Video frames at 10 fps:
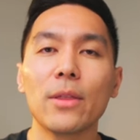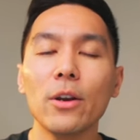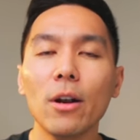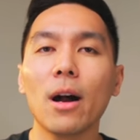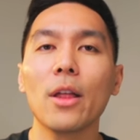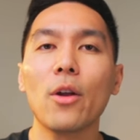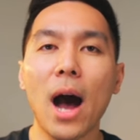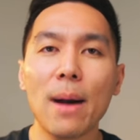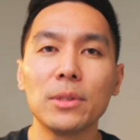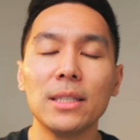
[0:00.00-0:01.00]
there are other
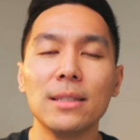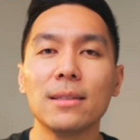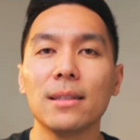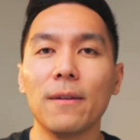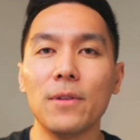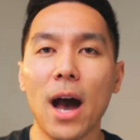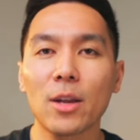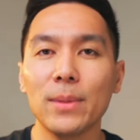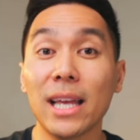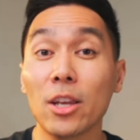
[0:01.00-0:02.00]
options of
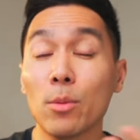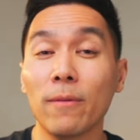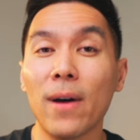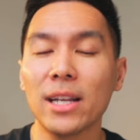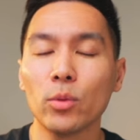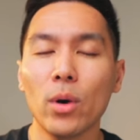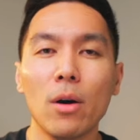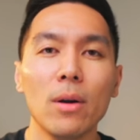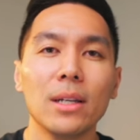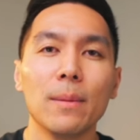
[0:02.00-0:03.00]
documents that you can provide as
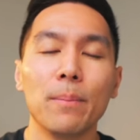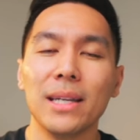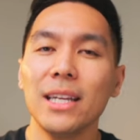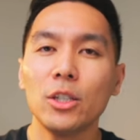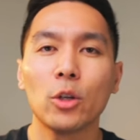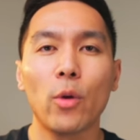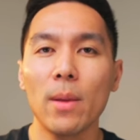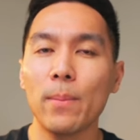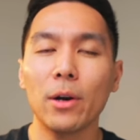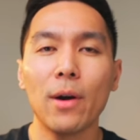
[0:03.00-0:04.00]
well, but each
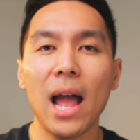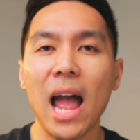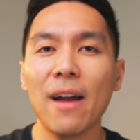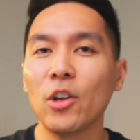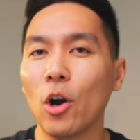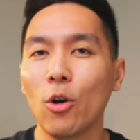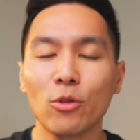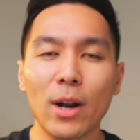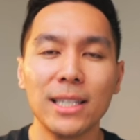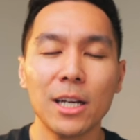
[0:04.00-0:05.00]
credit bureau have their own
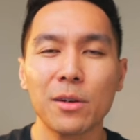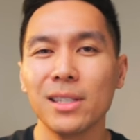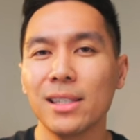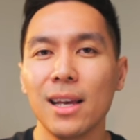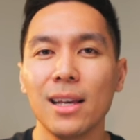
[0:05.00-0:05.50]
criterias.